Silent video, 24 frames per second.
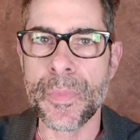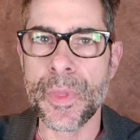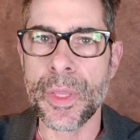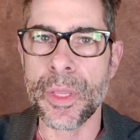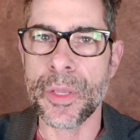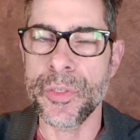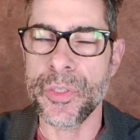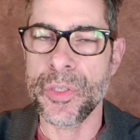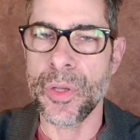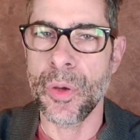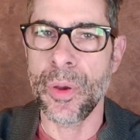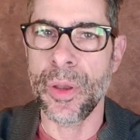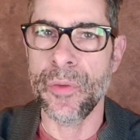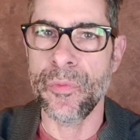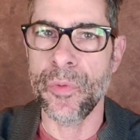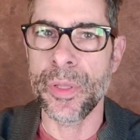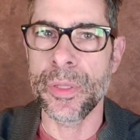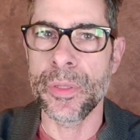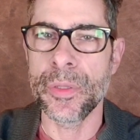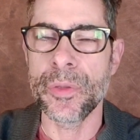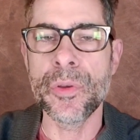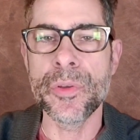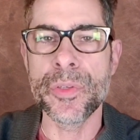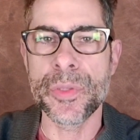So if we
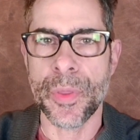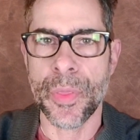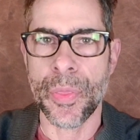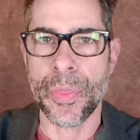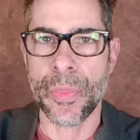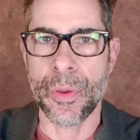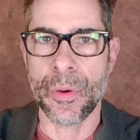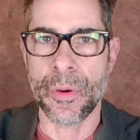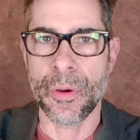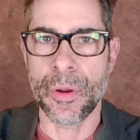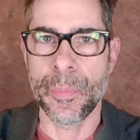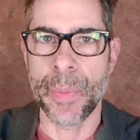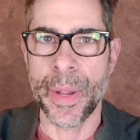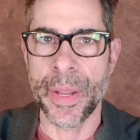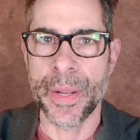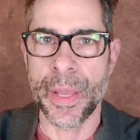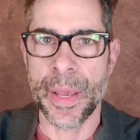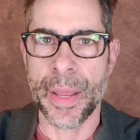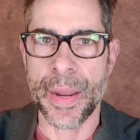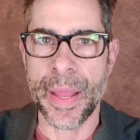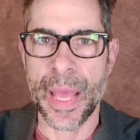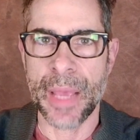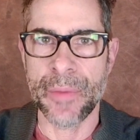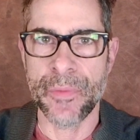lose a third by
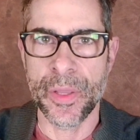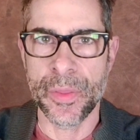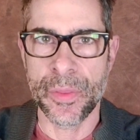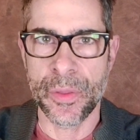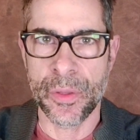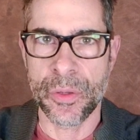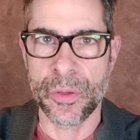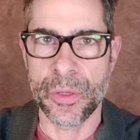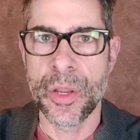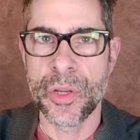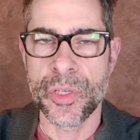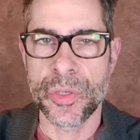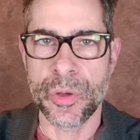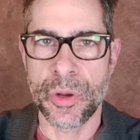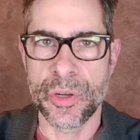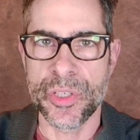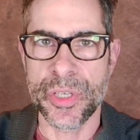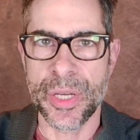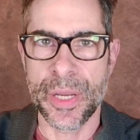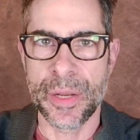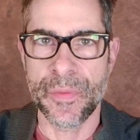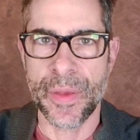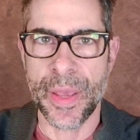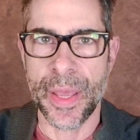not having the good
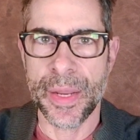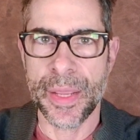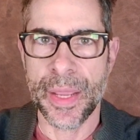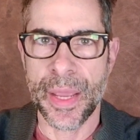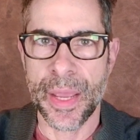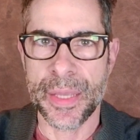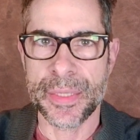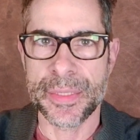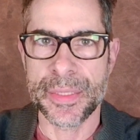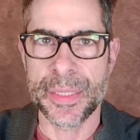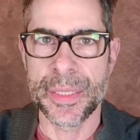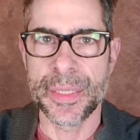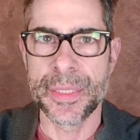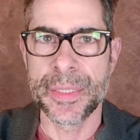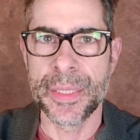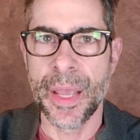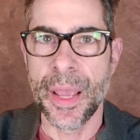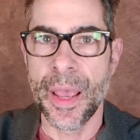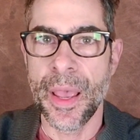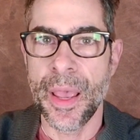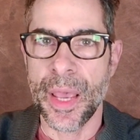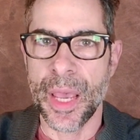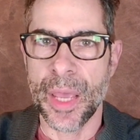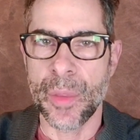short-chain fatty acids,
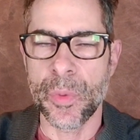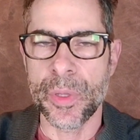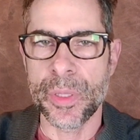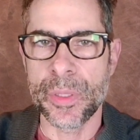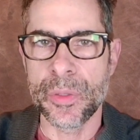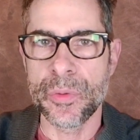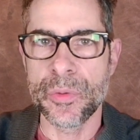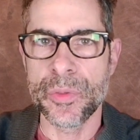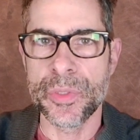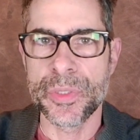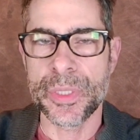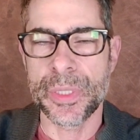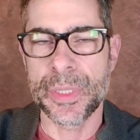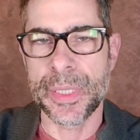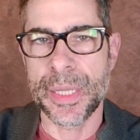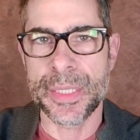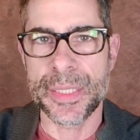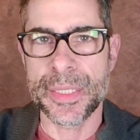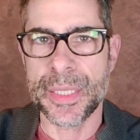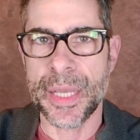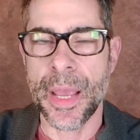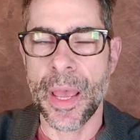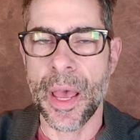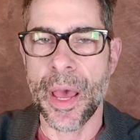and we lose, let's
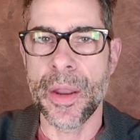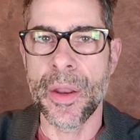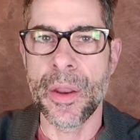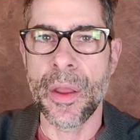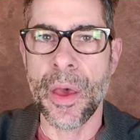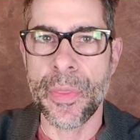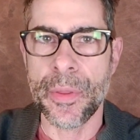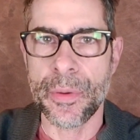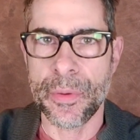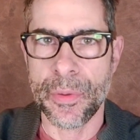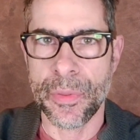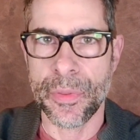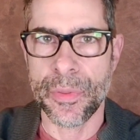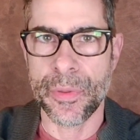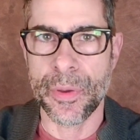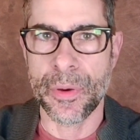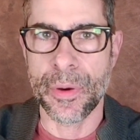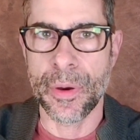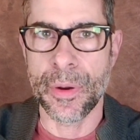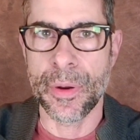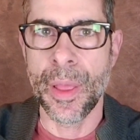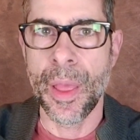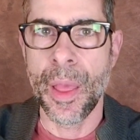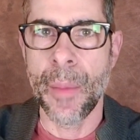say, another
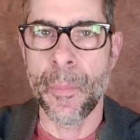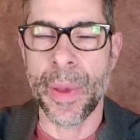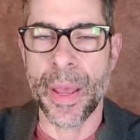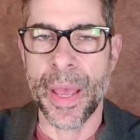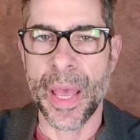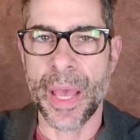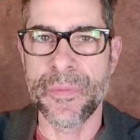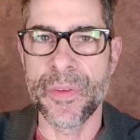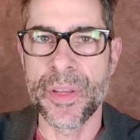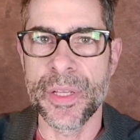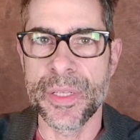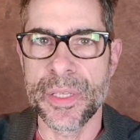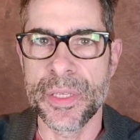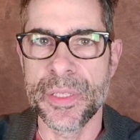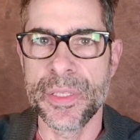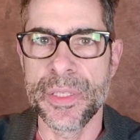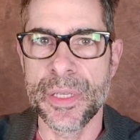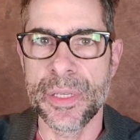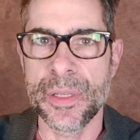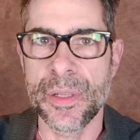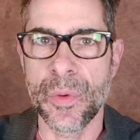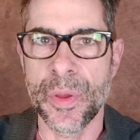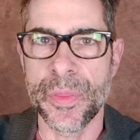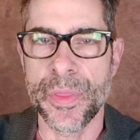third by having to
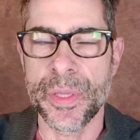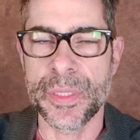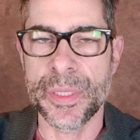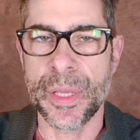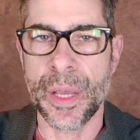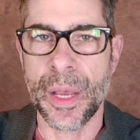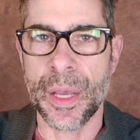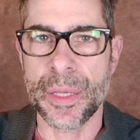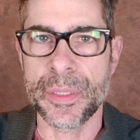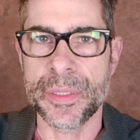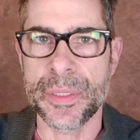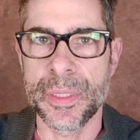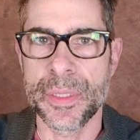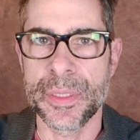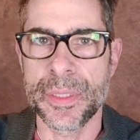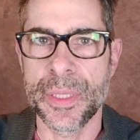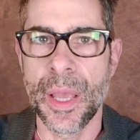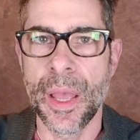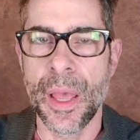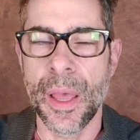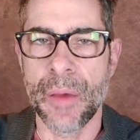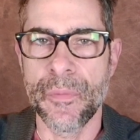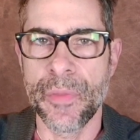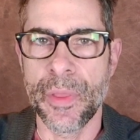deal with the toxins
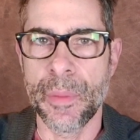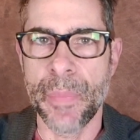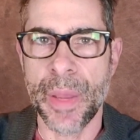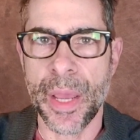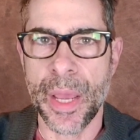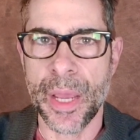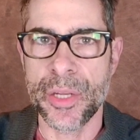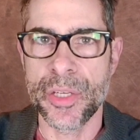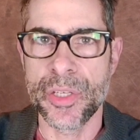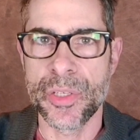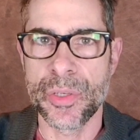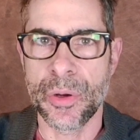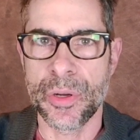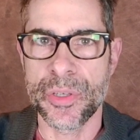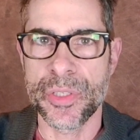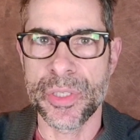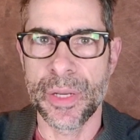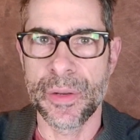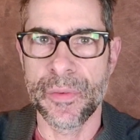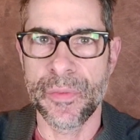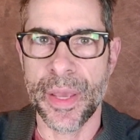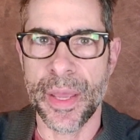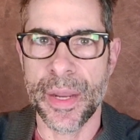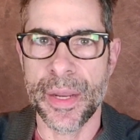of the bad
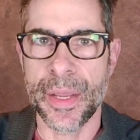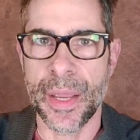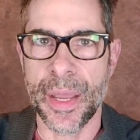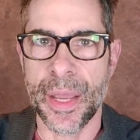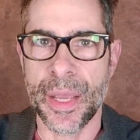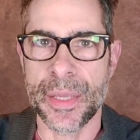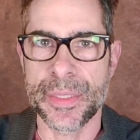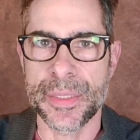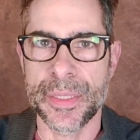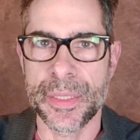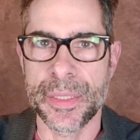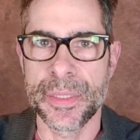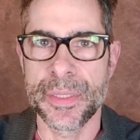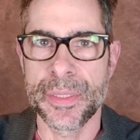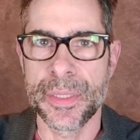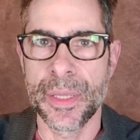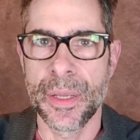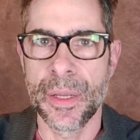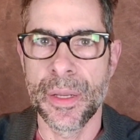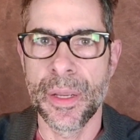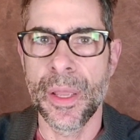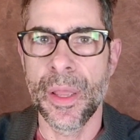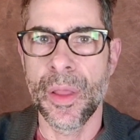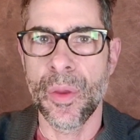short-chain fatty acids,
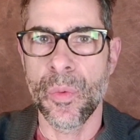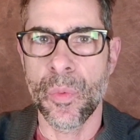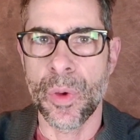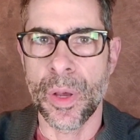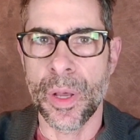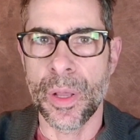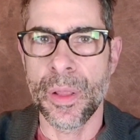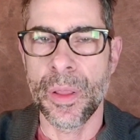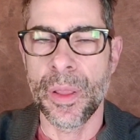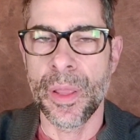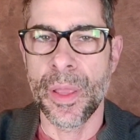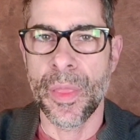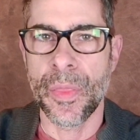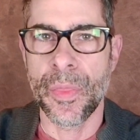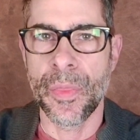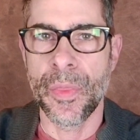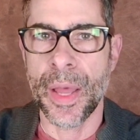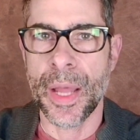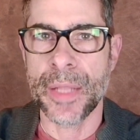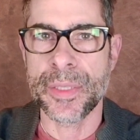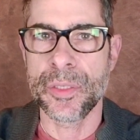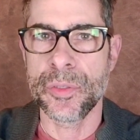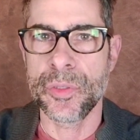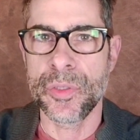well,
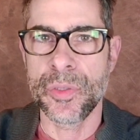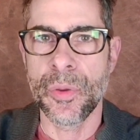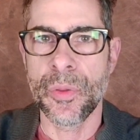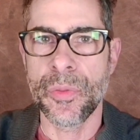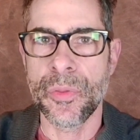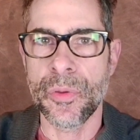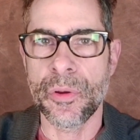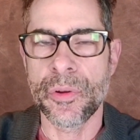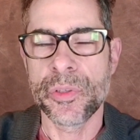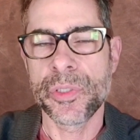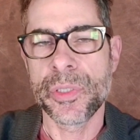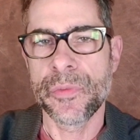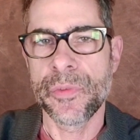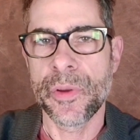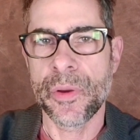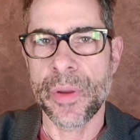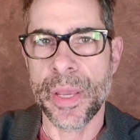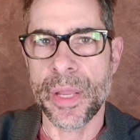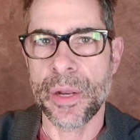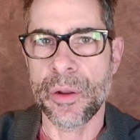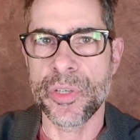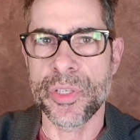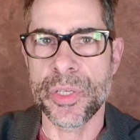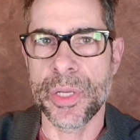that's 2/3 of your
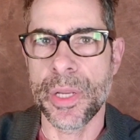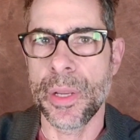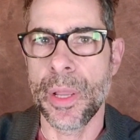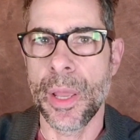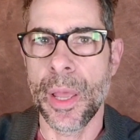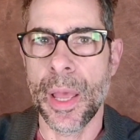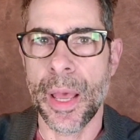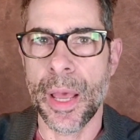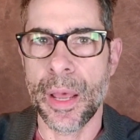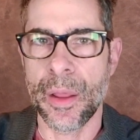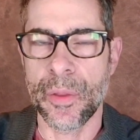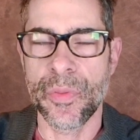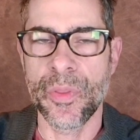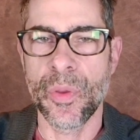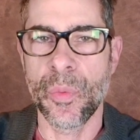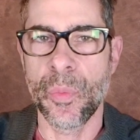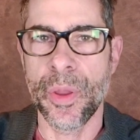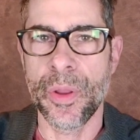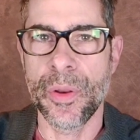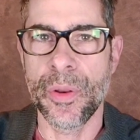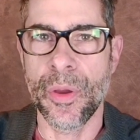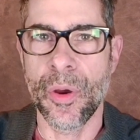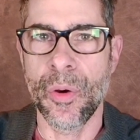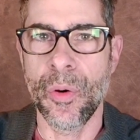energy out the
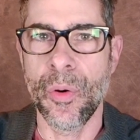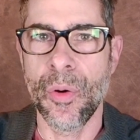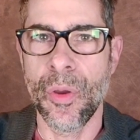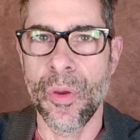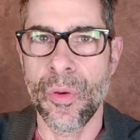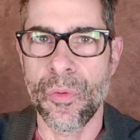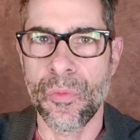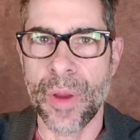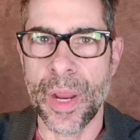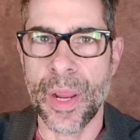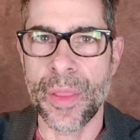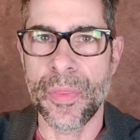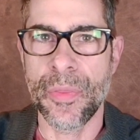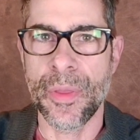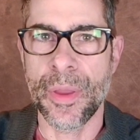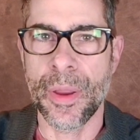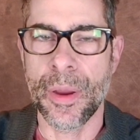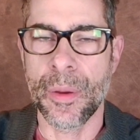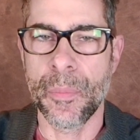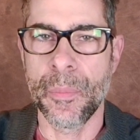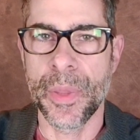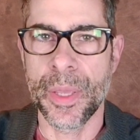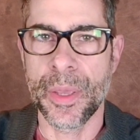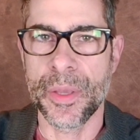window right
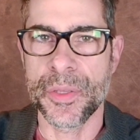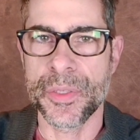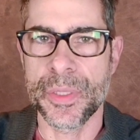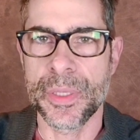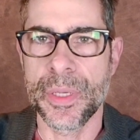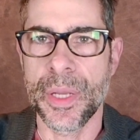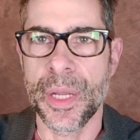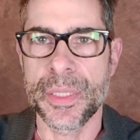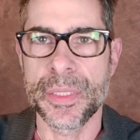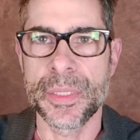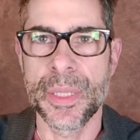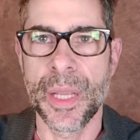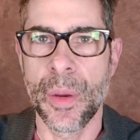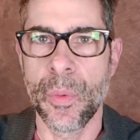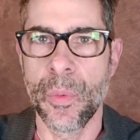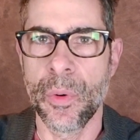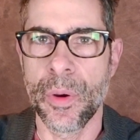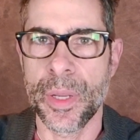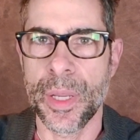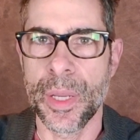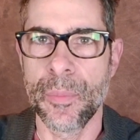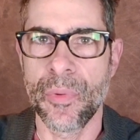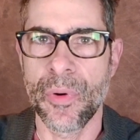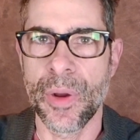there because the gut's not
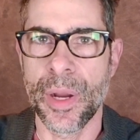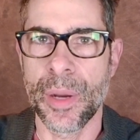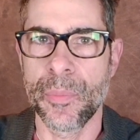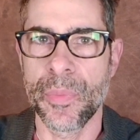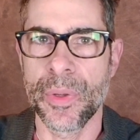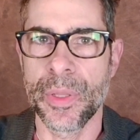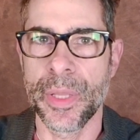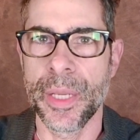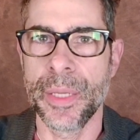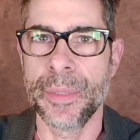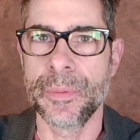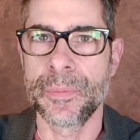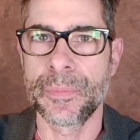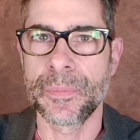working properly.